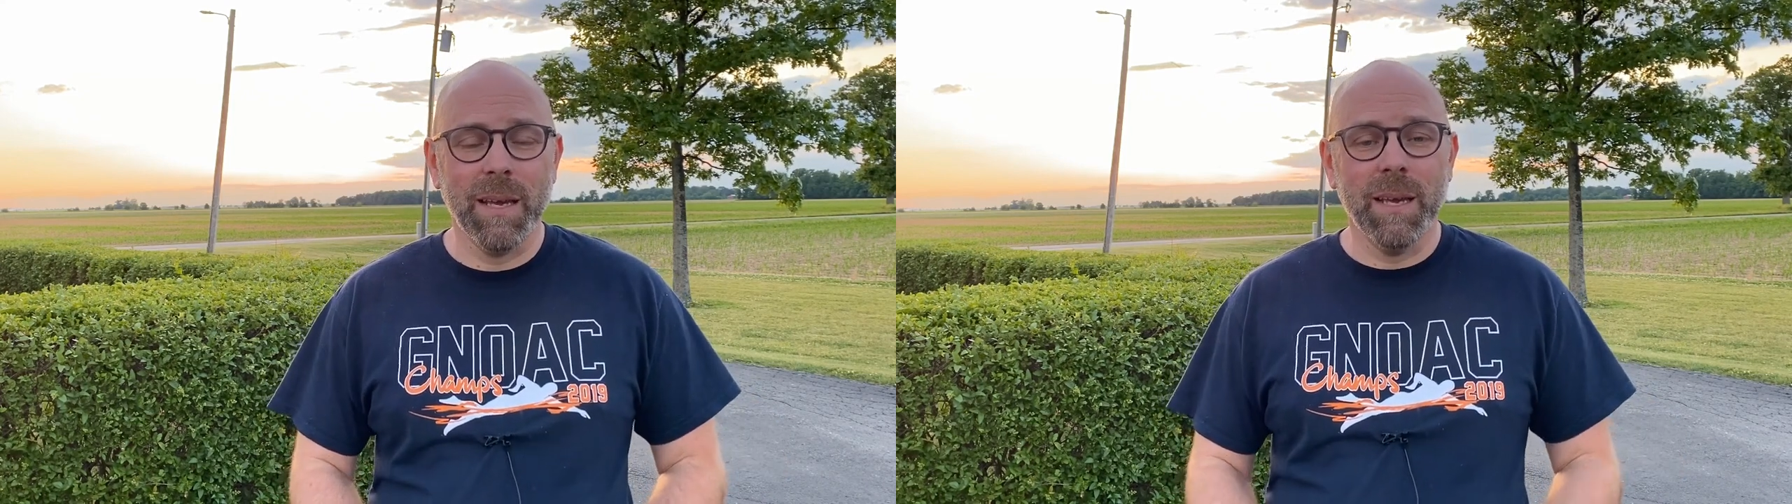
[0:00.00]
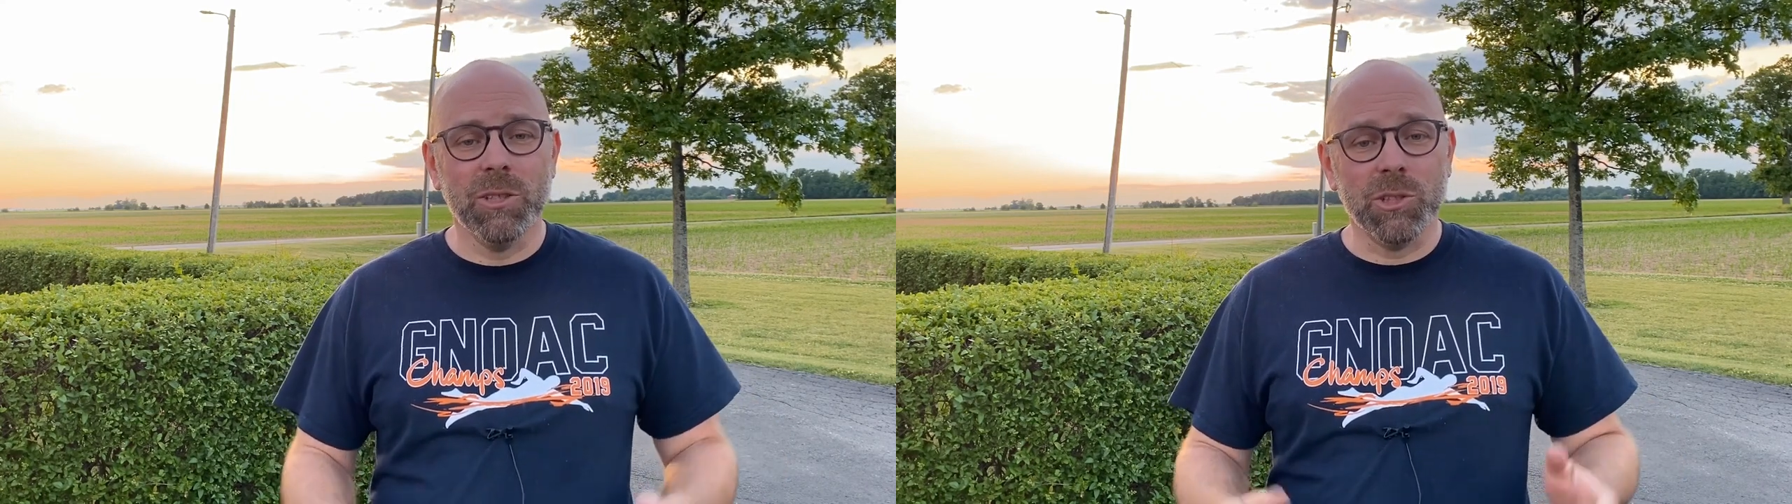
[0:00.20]

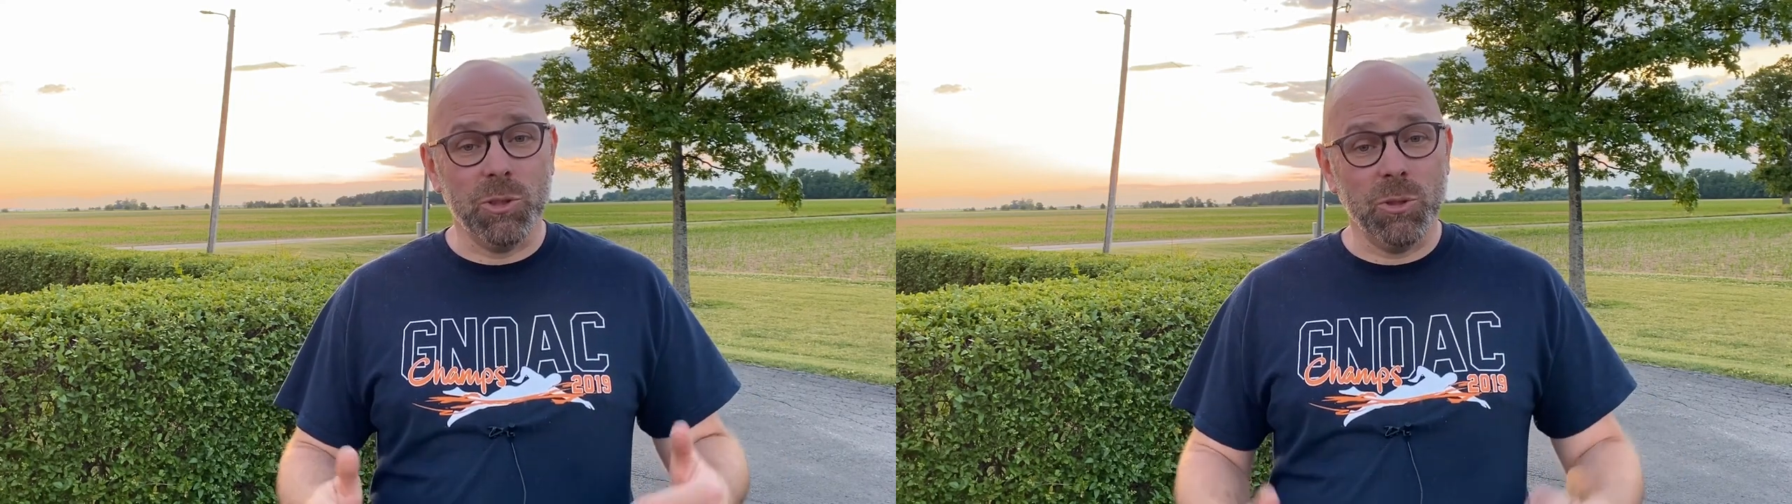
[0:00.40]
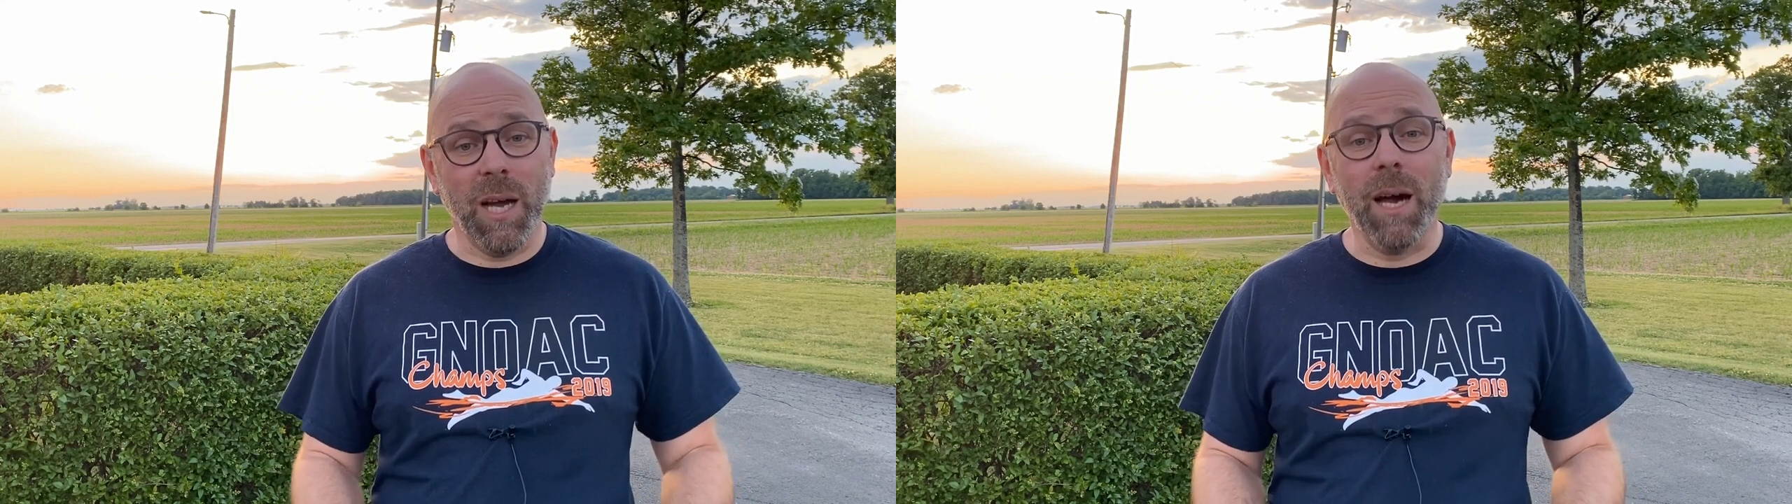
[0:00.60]
Should
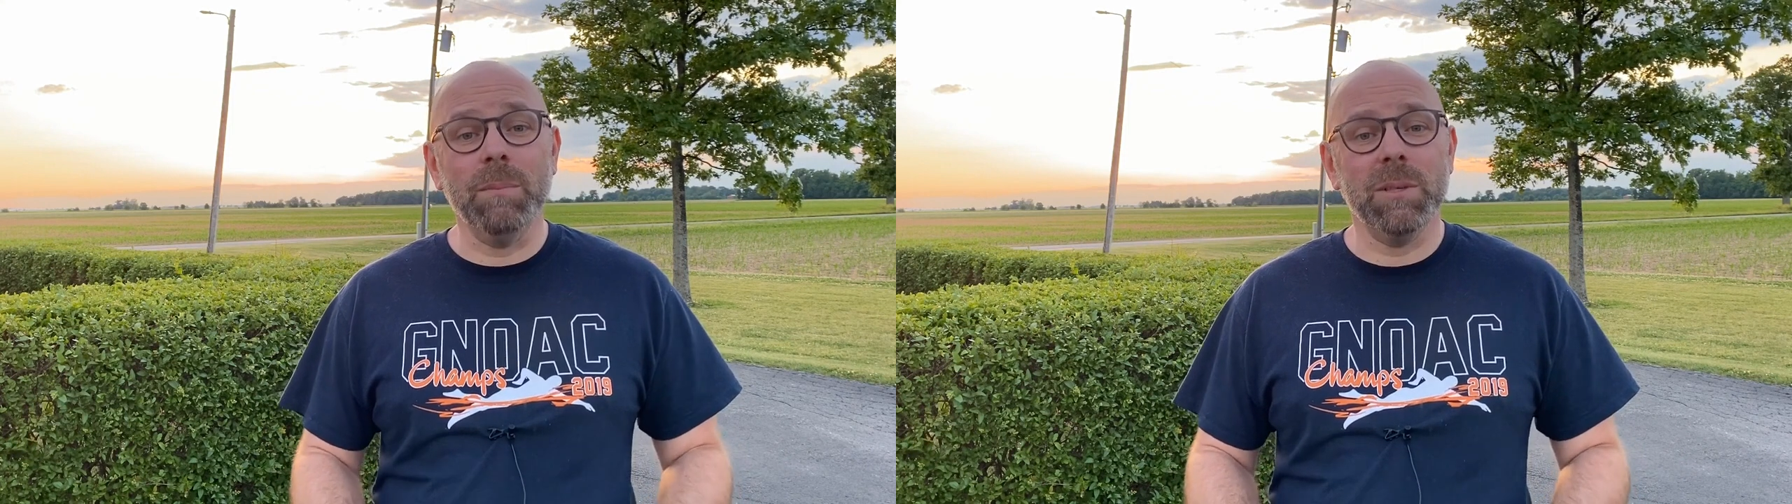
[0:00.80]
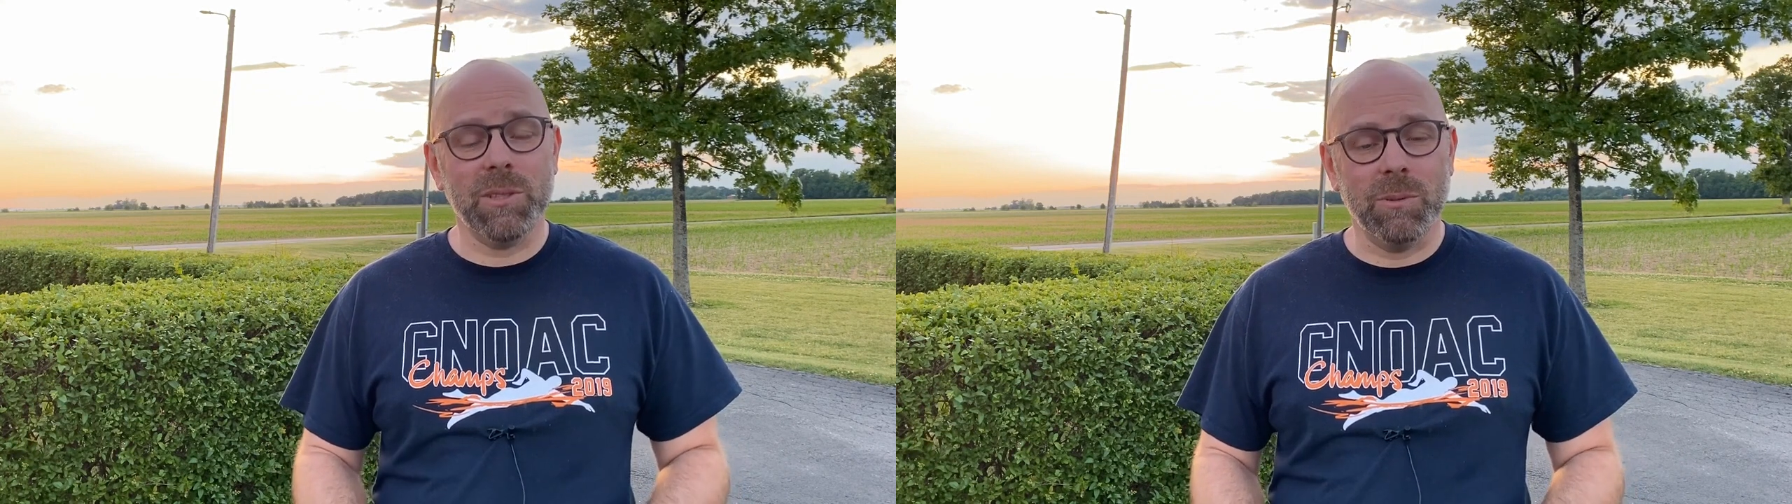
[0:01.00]
you
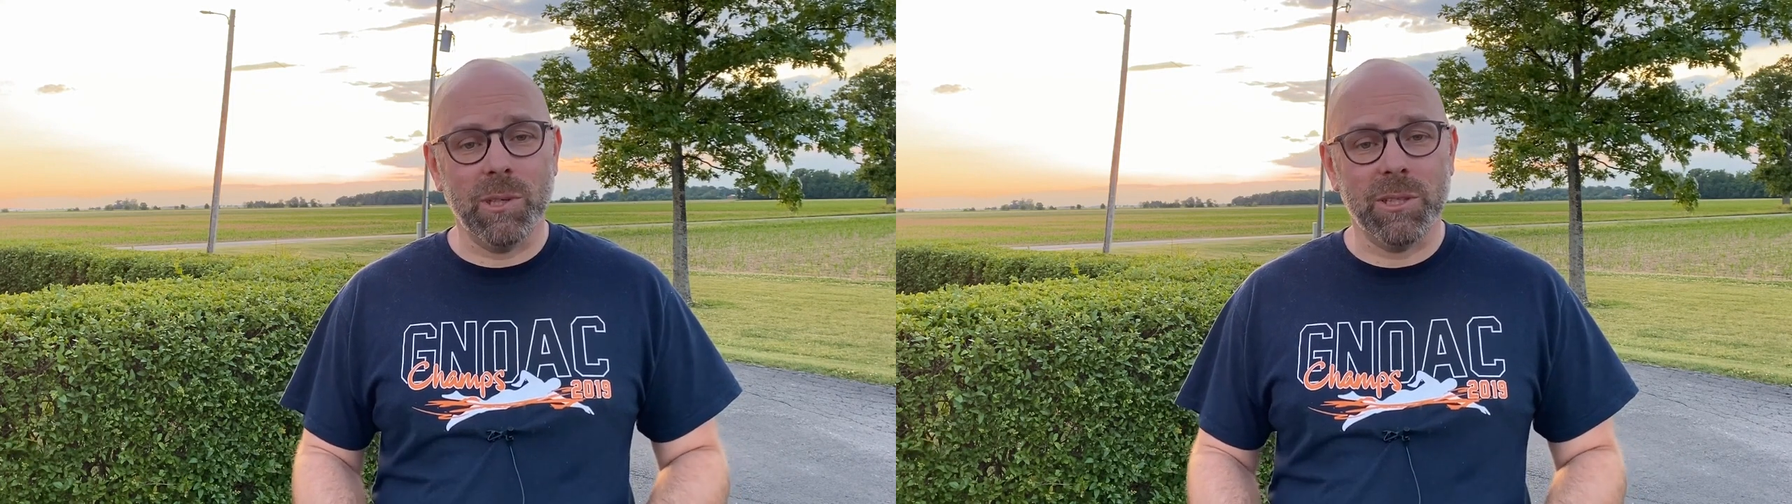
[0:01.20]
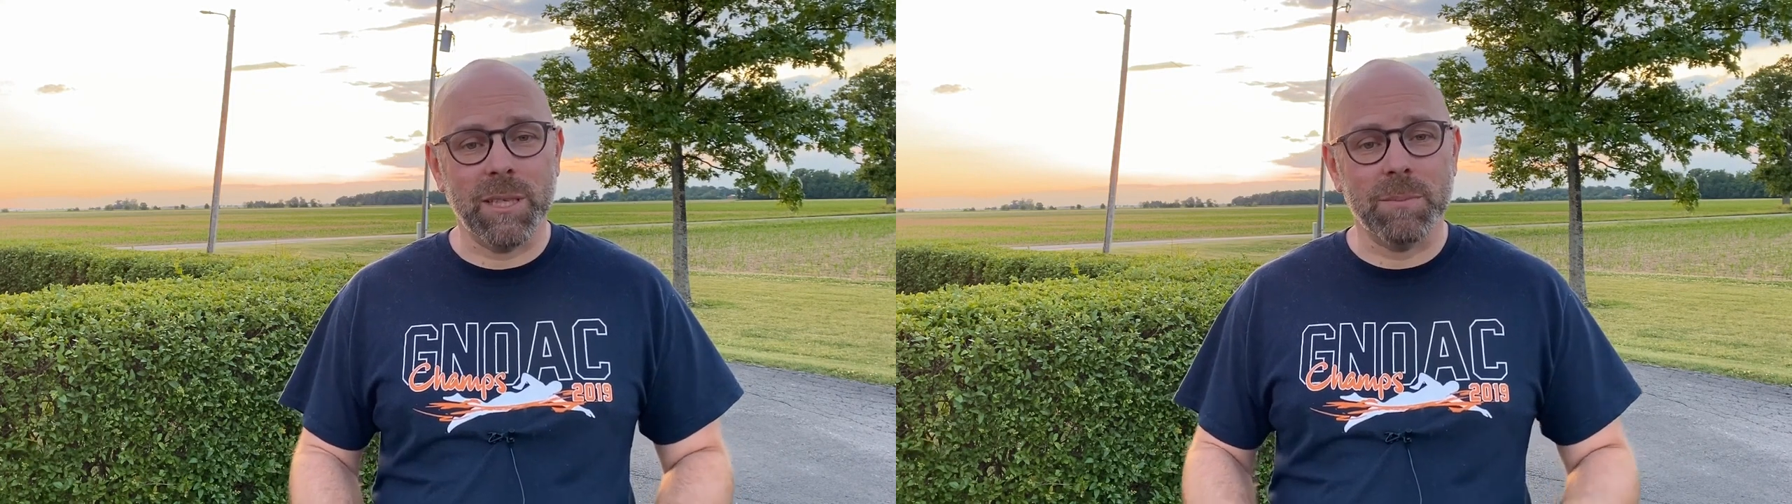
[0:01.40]
come to
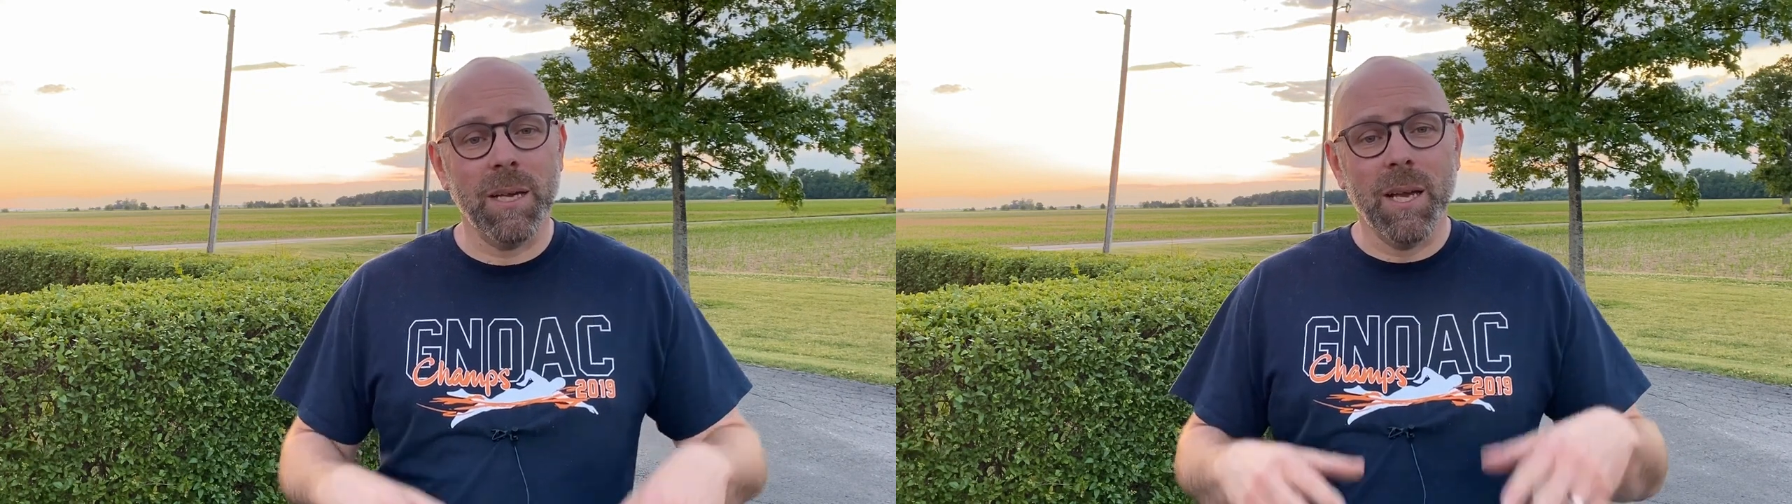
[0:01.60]
worship,